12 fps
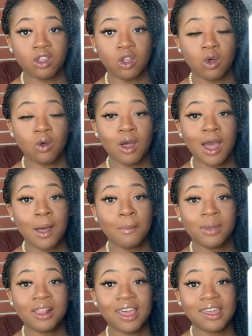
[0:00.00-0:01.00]
note
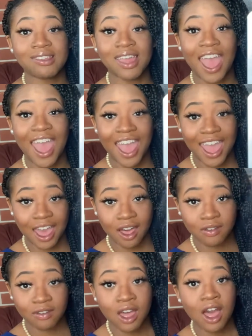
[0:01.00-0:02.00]
plus
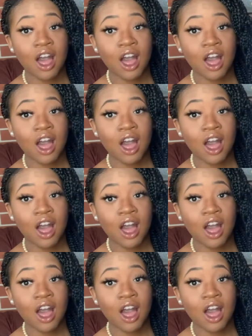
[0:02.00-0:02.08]
half